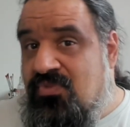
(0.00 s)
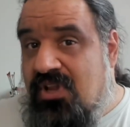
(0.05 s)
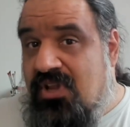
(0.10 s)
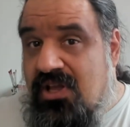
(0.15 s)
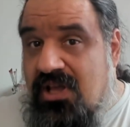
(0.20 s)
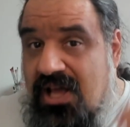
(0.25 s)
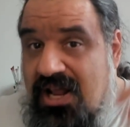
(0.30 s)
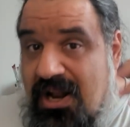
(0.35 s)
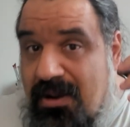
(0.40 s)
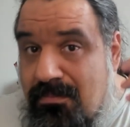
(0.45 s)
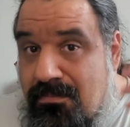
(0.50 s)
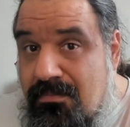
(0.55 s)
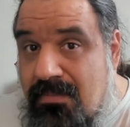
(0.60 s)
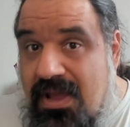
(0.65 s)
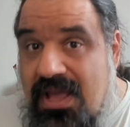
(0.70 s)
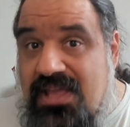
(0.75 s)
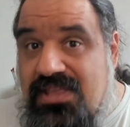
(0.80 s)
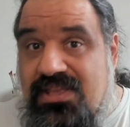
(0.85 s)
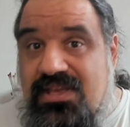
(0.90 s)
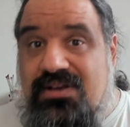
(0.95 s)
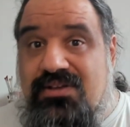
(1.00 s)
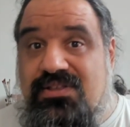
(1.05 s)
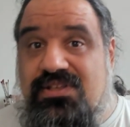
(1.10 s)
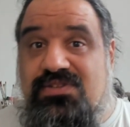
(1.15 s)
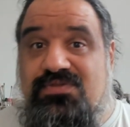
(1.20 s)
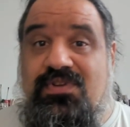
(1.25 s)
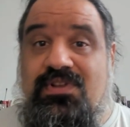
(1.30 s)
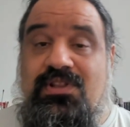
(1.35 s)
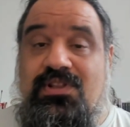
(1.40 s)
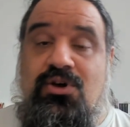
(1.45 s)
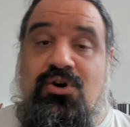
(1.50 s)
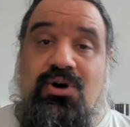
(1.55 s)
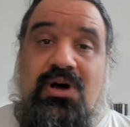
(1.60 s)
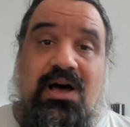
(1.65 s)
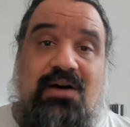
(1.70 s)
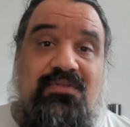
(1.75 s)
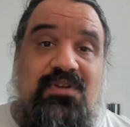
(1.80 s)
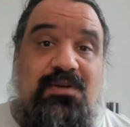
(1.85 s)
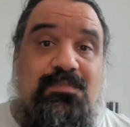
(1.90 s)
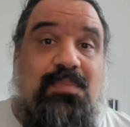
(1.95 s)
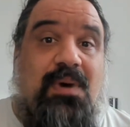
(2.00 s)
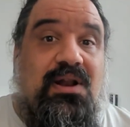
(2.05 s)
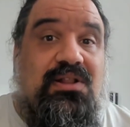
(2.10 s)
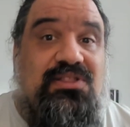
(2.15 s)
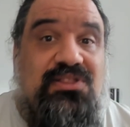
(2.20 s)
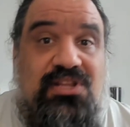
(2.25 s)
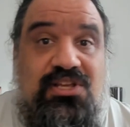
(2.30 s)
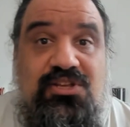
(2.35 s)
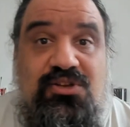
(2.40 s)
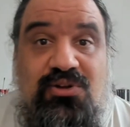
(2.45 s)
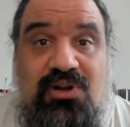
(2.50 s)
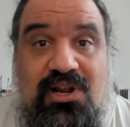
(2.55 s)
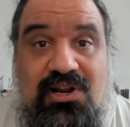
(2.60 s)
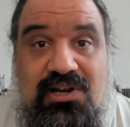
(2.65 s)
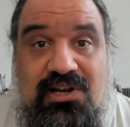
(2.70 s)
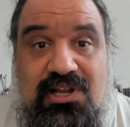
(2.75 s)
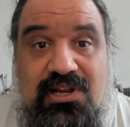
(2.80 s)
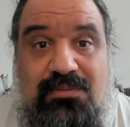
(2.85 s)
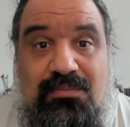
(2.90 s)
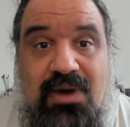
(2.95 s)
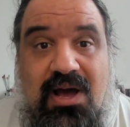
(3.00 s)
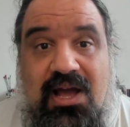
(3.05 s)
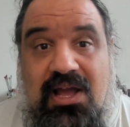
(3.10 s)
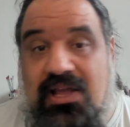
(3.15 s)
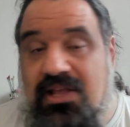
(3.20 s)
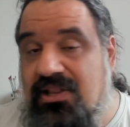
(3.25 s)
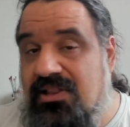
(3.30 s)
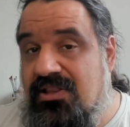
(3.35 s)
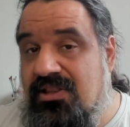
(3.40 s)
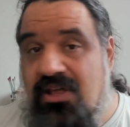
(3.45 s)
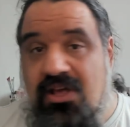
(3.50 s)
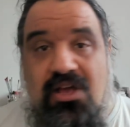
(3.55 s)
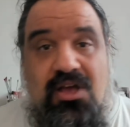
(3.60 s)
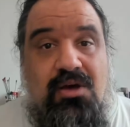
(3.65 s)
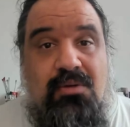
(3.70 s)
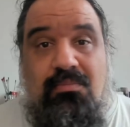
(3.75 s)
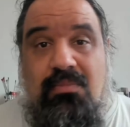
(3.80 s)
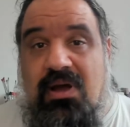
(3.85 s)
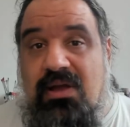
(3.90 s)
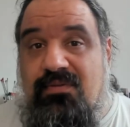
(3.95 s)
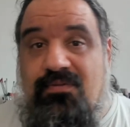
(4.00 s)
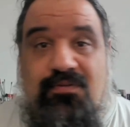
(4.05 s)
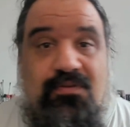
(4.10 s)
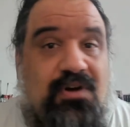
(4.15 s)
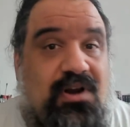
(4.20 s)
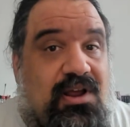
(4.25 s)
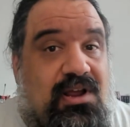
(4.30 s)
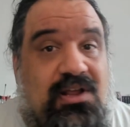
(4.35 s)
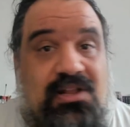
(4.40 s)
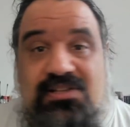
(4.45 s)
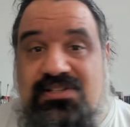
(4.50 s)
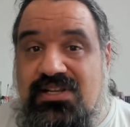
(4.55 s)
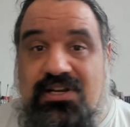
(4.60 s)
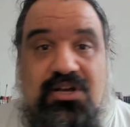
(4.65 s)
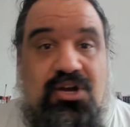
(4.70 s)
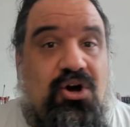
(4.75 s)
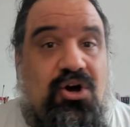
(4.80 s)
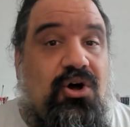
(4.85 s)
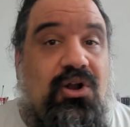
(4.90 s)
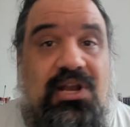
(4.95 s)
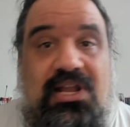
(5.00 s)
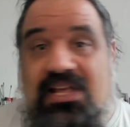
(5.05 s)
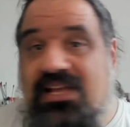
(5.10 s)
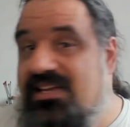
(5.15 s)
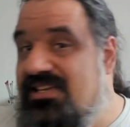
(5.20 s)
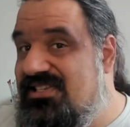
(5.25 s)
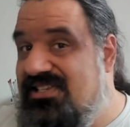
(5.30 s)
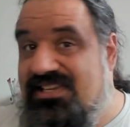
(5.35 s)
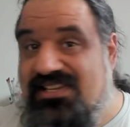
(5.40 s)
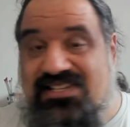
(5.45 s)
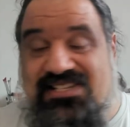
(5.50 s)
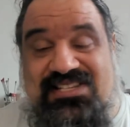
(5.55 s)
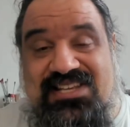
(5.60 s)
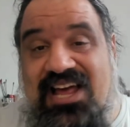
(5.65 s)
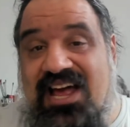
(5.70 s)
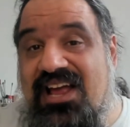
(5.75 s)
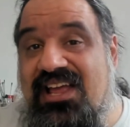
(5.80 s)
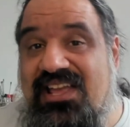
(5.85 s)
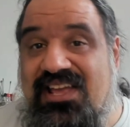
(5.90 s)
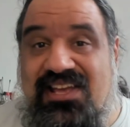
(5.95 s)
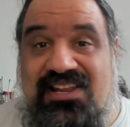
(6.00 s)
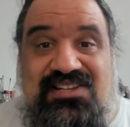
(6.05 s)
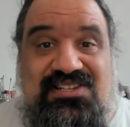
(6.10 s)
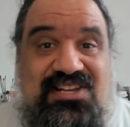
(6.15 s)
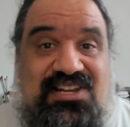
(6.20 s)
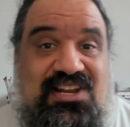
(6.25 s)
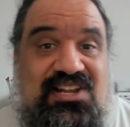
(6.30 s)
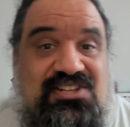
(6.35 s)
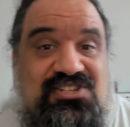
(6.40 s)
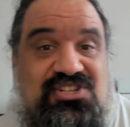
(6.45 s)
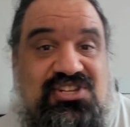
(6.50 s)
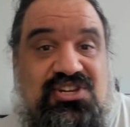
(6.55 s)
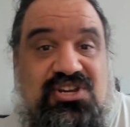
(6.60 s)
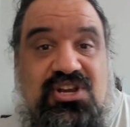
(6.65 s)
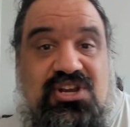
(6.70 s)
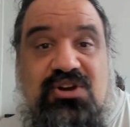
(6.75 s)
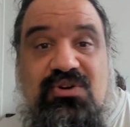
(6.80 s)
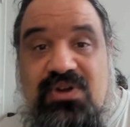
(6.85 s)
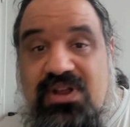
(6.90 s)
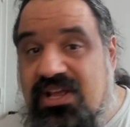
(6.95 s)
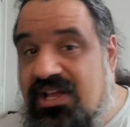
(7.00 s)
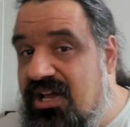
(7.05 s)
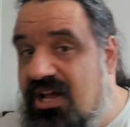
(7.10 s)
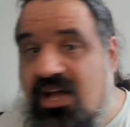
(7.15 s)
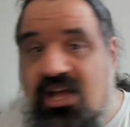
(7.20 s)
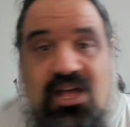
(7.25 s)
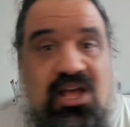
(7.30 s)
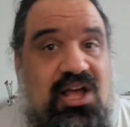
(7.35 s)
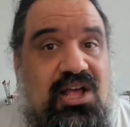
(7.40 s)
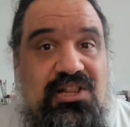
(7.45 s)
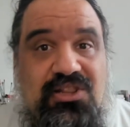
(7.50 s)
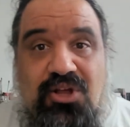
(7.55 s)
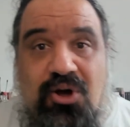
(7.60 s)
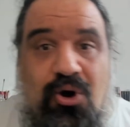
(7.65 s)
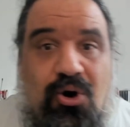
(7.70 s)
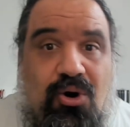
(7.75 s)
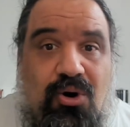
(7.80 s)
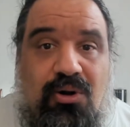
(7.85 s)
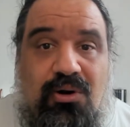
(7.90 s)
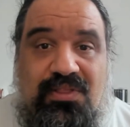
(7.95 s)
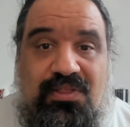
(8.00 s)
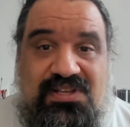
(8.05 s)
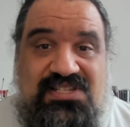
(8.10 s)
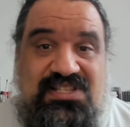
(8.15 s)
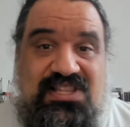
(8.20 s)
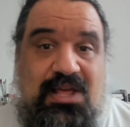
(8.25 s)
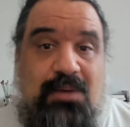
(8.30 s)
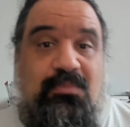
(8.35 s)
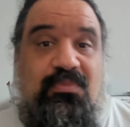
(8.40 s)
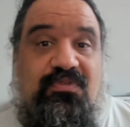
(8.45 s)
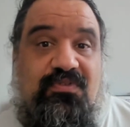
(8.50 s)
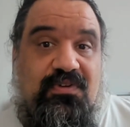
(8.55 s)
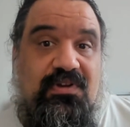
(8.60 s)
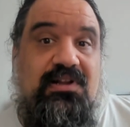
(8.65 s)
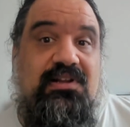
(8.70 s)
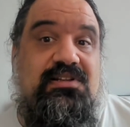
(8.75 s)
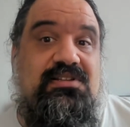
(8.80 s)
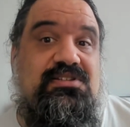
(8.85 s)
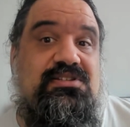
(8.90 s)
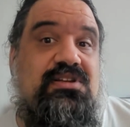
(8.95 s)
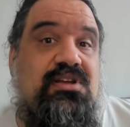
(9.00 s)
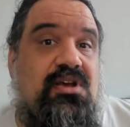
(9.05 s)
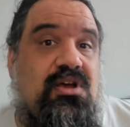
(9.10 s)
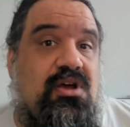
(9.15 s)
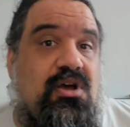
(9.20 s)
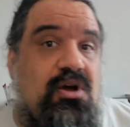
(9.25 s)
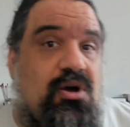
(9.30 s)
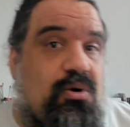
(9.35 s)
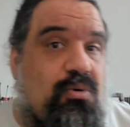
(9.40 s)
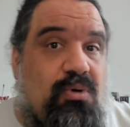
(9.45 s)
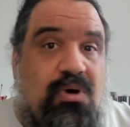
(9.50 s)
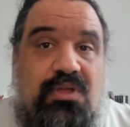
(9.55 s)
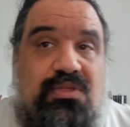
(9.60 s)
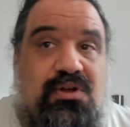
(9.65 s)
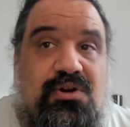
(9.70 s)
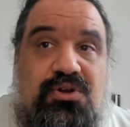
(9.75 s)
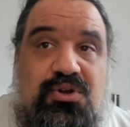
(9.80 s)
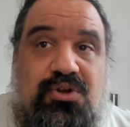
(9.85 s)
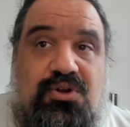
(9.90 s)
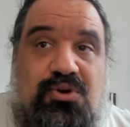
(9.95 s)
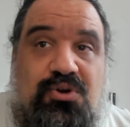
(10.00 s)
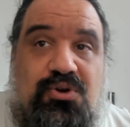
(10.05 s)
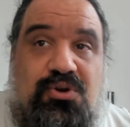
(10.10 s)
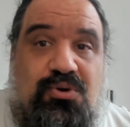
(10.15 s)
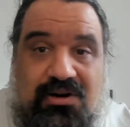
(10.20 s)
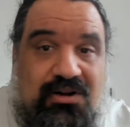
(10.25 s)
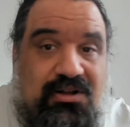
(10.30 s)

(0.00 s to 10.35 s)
And I'm making this video having particularly in mind my friends and colleagues in science and engineering and all the STEM fields. Whether you are